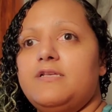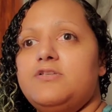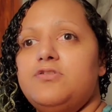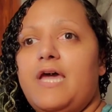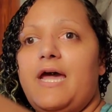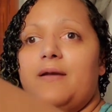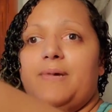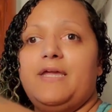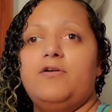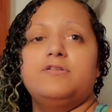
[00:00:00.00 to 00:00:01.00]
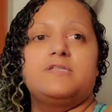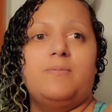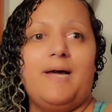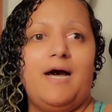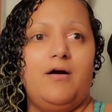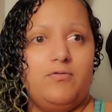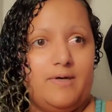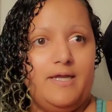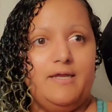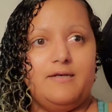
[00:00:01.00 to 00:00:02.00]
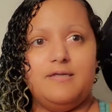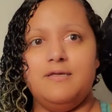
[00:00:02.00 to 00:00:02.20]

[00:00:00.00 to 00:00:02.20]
do that on my own somehow, right?